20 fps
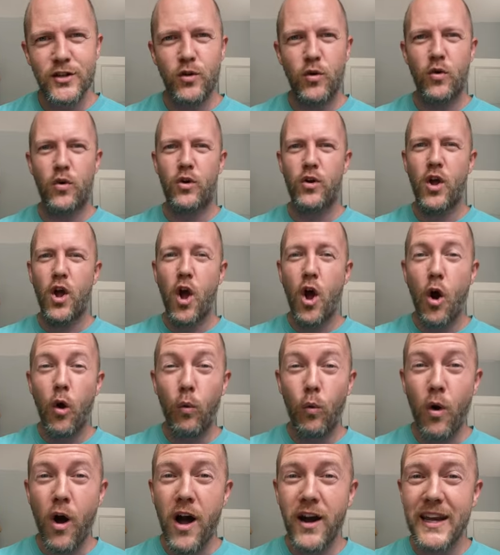Lord.
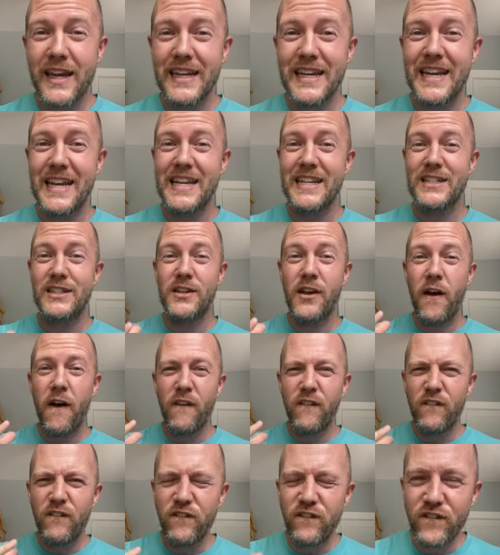Walk in his
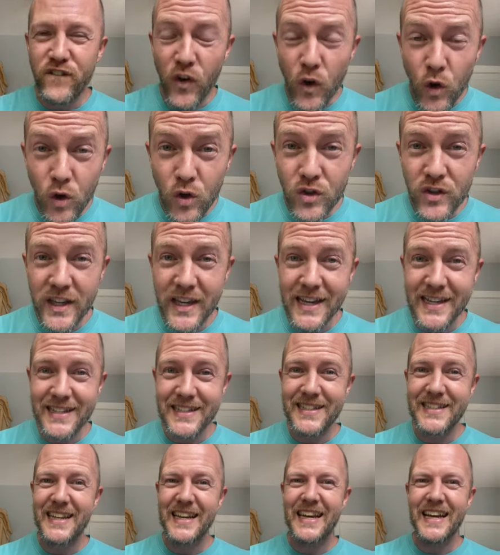
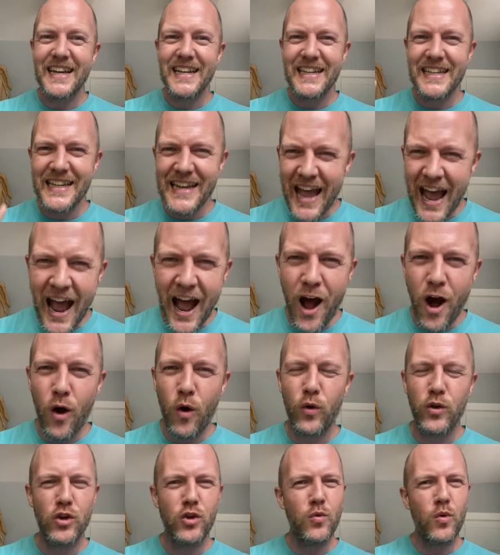fullness now.
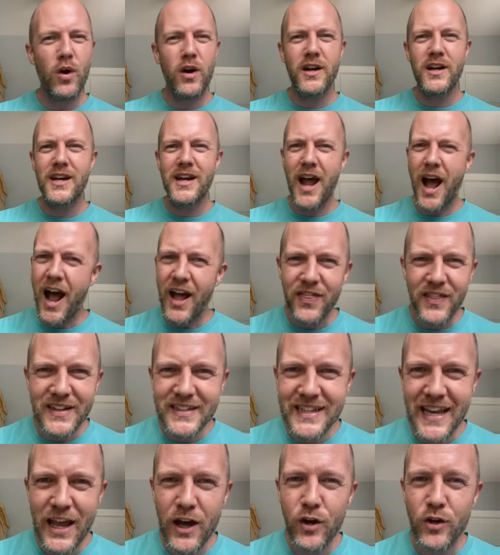You are not the
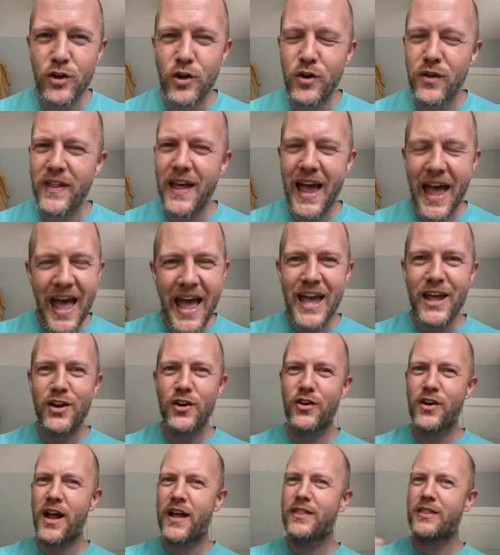tail, you're the head,
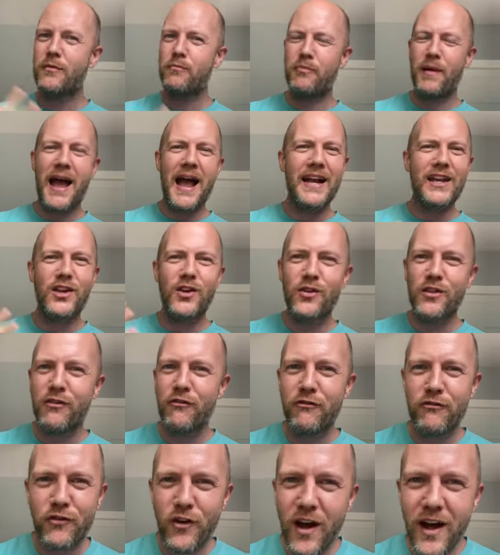you're not the back, you're the
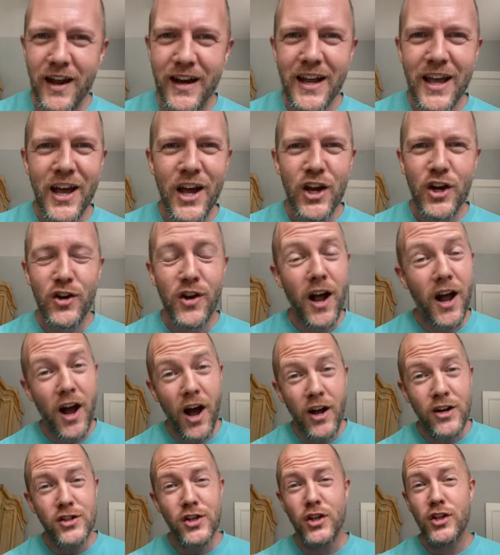front, you're not
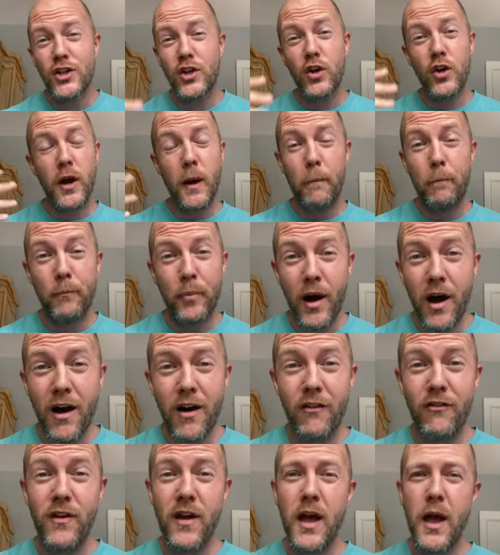under, you're
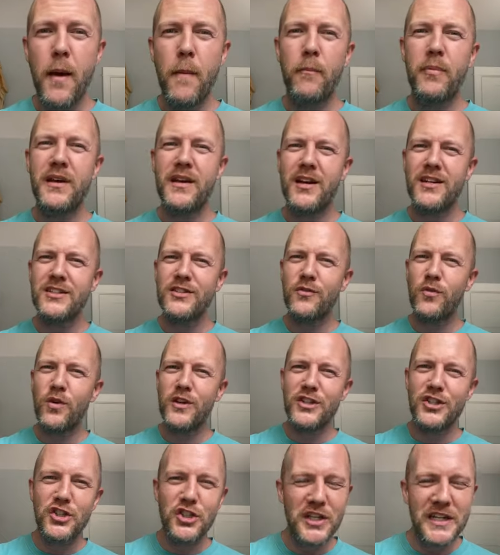above because of what
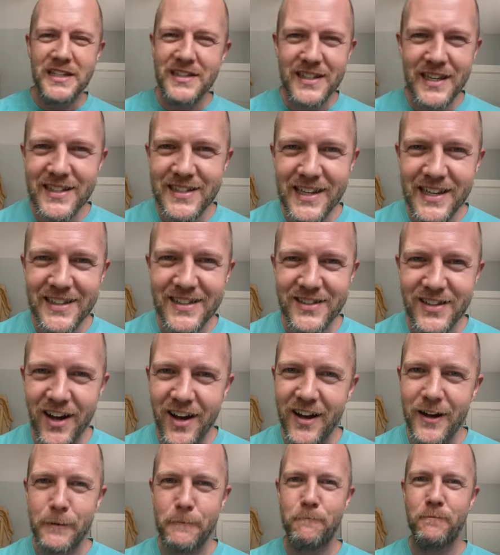Jesus has
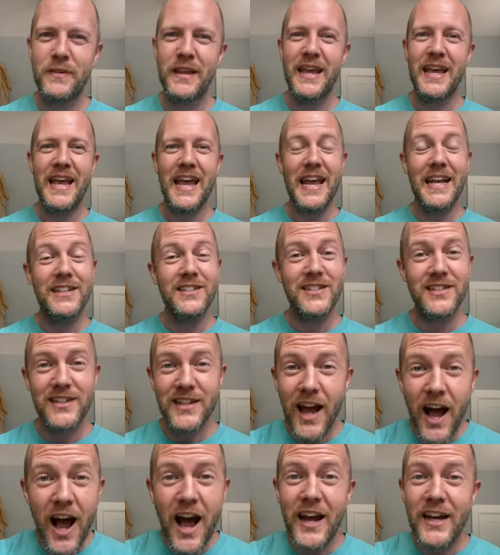done. It's
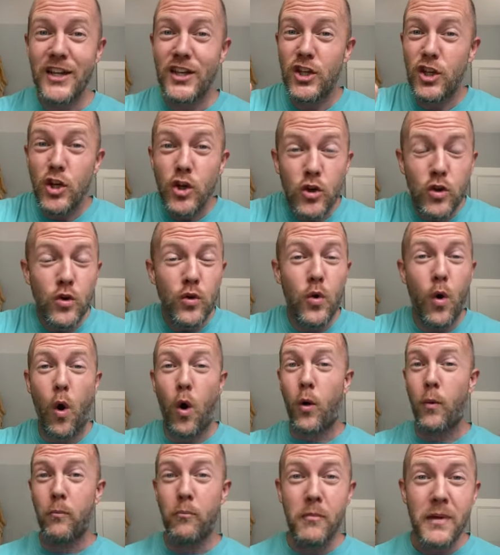not you
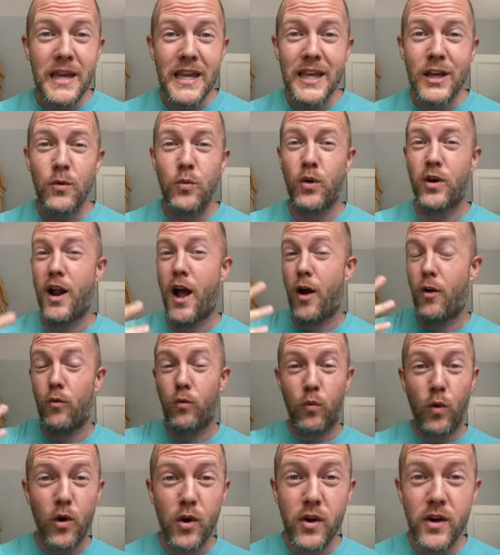or me. We're not
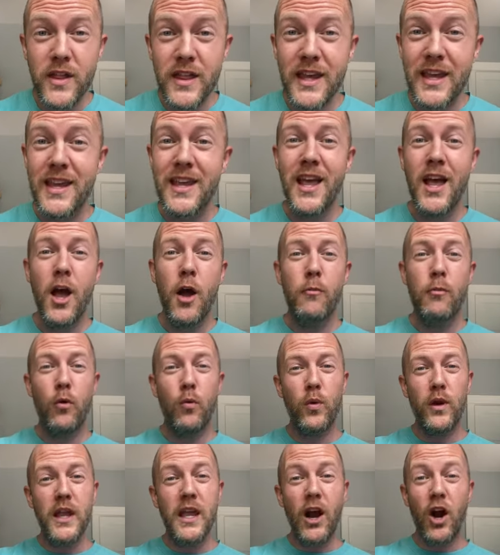worthy, but
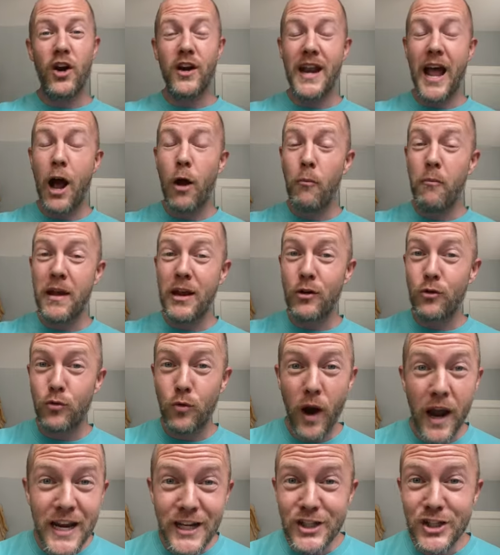we are now made
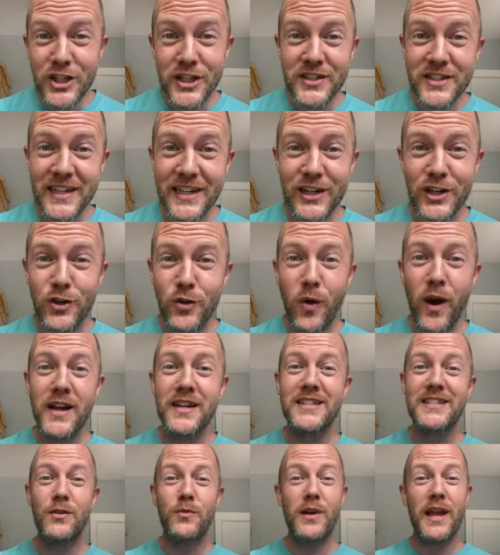righteous in
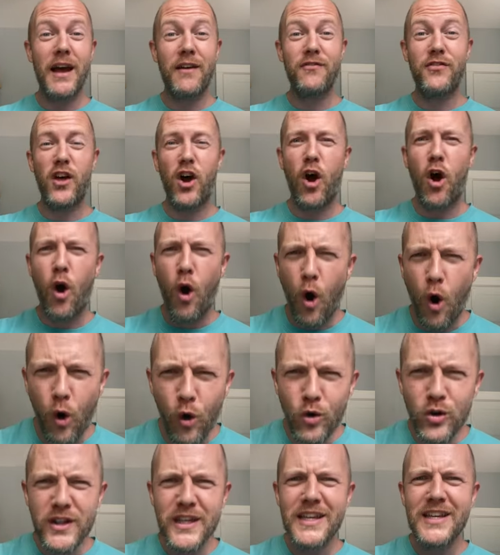Christ and we have the
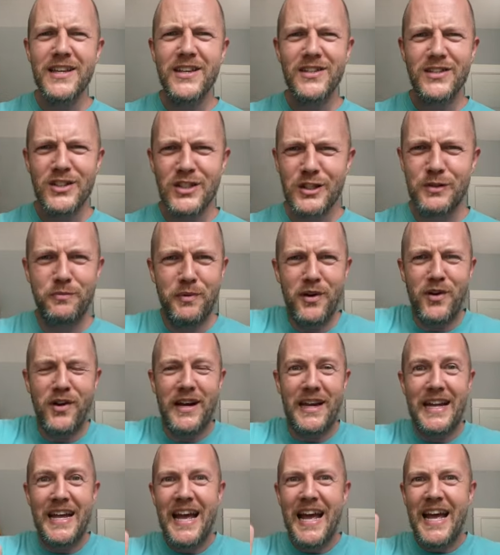Holy
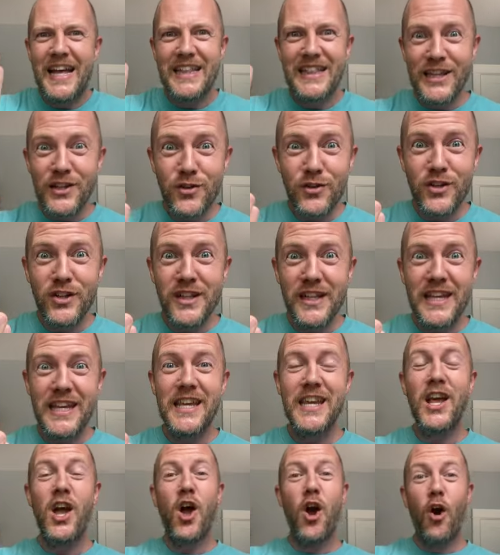Spirit,
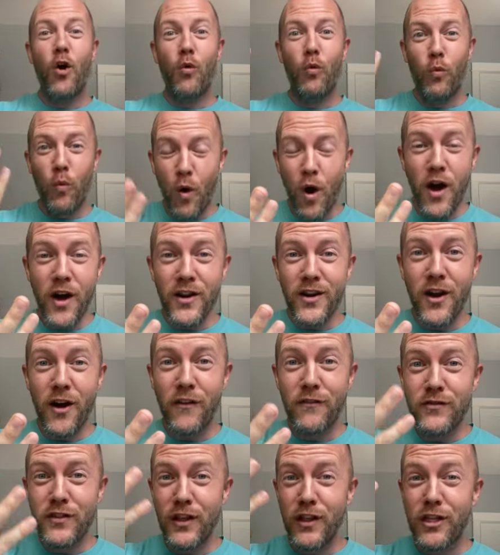literally one
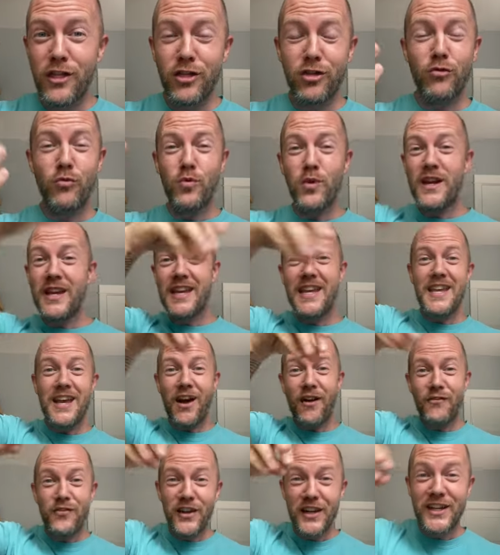of the three
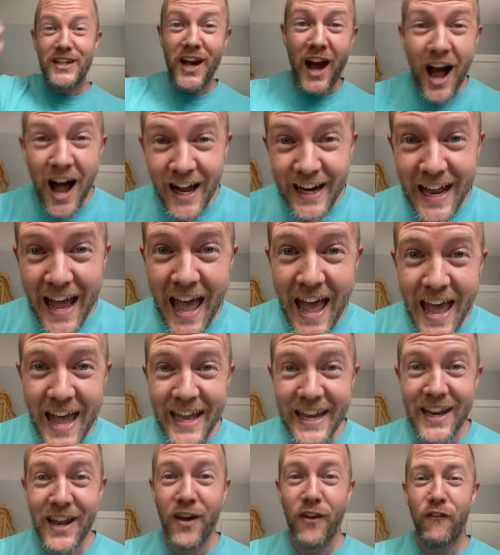of the
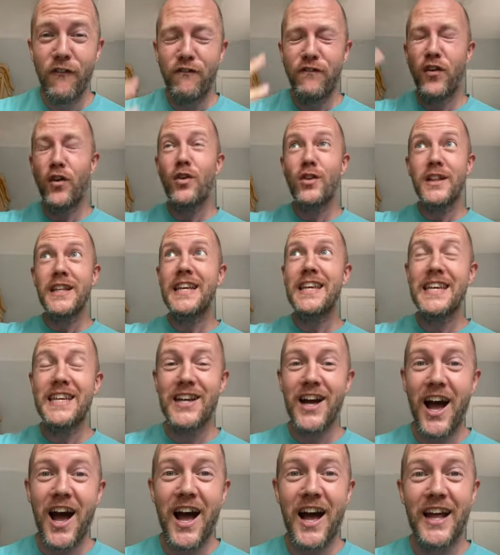Godhead, fully
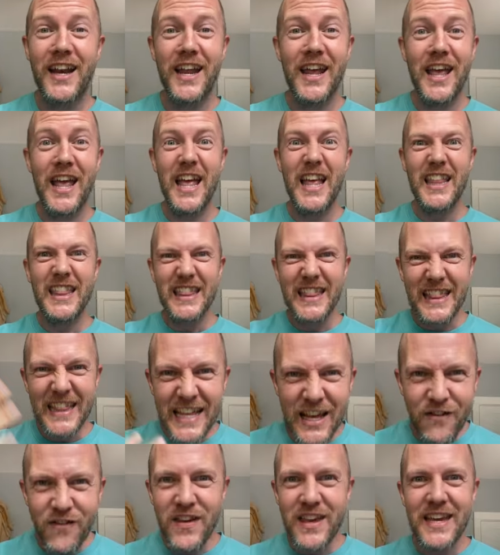God,
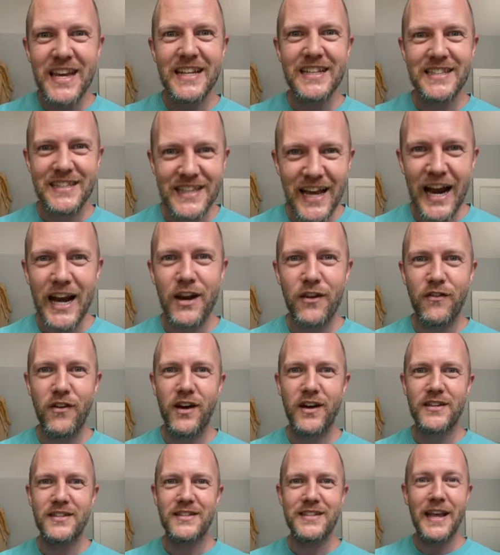living inside of
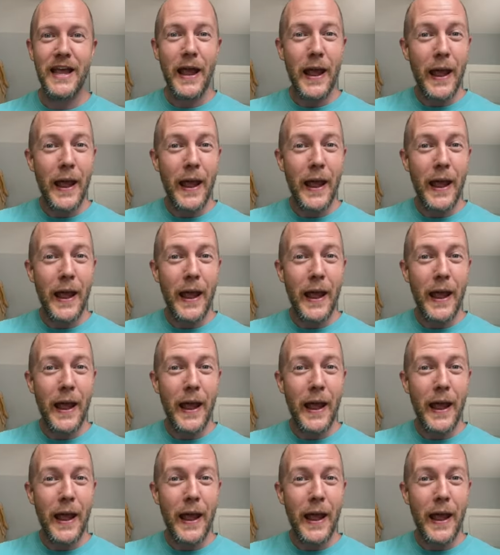us